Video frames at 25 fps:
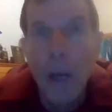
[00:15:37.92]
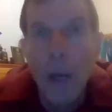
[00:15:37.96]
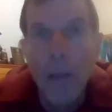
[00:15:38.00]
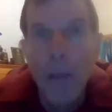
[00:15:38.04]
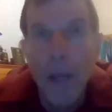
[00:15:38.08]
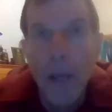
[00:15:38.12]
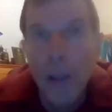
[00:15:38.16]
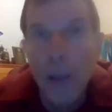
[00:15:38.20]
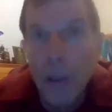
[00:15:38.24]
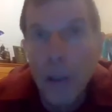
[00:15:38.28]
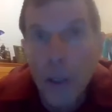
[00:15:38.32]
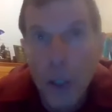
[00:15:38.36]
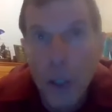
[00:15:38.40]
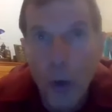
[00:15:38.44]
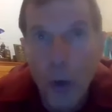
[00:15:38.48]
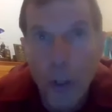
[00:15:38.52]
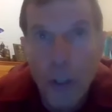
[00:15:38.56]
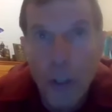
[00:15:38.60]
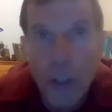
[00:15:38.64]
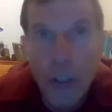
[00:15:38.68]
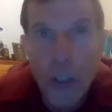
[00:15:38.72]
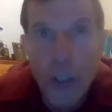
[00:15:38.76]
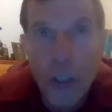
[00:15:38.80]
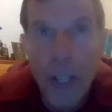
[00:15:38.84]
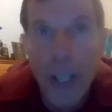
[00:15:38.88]
They all
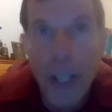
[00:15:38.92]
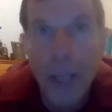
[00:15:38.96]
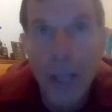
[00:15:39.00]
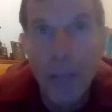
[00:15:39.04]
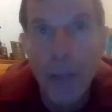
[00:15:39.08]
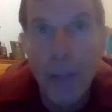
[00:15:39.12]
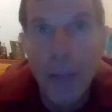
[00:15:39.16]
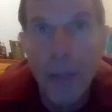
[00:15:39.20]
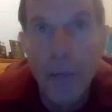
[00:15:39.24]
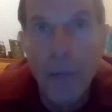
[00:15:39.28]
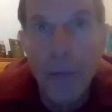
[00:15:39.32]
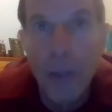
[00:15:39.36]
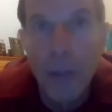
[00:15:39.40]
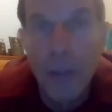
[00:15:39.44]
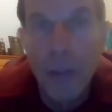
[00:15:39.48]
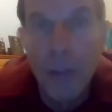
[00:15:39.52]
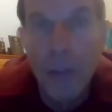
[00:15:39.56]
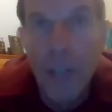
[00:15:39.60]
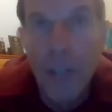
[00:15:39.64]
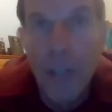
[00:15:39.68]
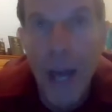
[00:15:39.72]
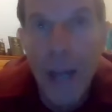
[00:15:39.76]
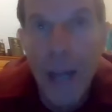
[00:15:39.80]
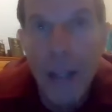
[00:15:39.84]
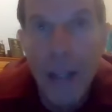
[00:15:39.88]
charge the same. If
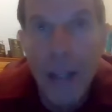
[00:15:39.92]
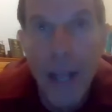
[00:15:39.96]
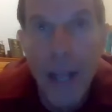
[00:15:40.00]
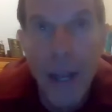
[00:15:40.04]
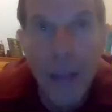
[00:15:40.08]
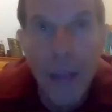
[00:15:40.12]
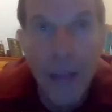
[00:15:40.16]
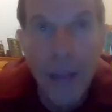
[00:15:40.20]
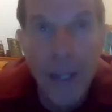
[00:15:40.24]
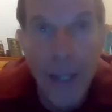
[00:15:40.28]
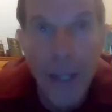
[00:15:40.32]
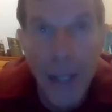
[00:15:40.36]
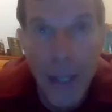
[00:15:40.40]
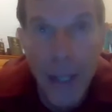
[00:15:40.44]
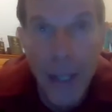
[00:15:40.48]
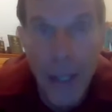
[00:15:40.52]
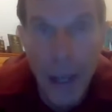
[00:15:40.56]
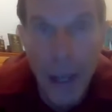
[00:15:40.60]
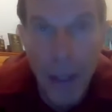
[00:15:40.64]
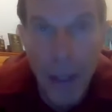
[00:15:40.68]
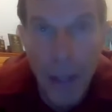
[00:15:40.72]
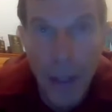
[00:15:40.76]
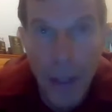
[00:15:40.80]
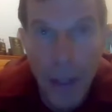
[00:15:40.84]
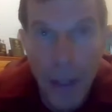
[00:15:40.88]
it's not allowed, they get
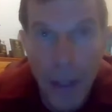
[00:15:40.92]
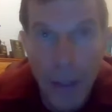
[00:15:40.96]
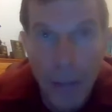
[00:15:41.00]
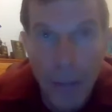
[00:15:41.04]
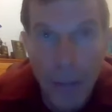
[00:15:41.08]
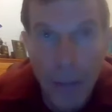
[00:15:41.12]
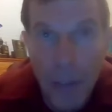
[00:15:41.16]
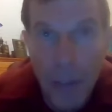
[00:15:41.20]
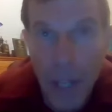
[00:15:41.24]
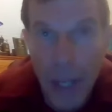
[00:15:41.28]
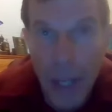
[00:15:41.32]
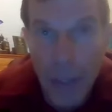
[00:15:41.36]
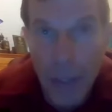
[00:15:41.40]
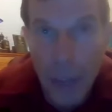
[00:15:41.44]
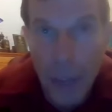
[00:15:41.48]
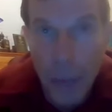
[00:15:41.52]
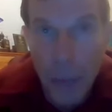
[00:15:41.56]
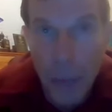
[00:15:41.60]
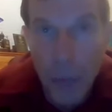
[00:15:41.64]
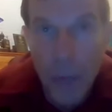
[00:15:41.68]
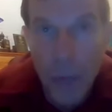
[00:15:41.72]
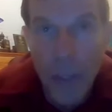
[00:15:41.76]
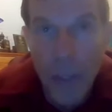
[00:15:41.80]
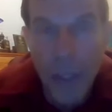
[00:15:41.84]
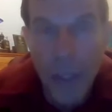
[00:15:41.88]
nothing. If it's not
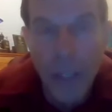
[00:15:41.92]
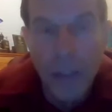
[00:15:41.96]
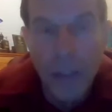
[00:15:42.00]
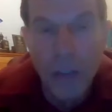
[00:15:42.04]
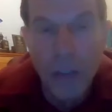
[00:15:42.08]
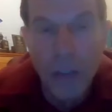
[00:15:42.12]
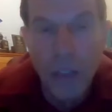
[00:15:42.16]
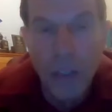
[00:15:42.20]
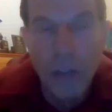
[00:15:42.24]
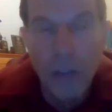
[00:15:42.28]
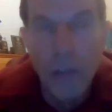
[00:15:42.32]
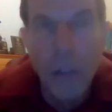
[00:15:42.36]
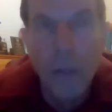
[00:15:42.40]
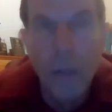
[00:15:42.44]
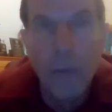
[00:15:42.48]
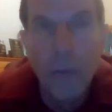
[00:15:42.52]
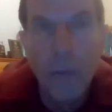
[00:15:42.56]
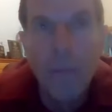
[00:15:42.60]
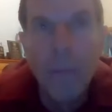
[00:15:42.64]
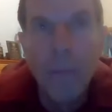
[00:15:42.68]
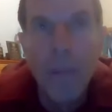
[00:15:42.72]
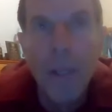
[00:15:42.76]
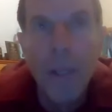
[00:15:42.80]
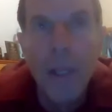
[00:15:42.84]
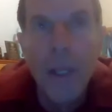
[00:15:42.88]
approved, they get zero.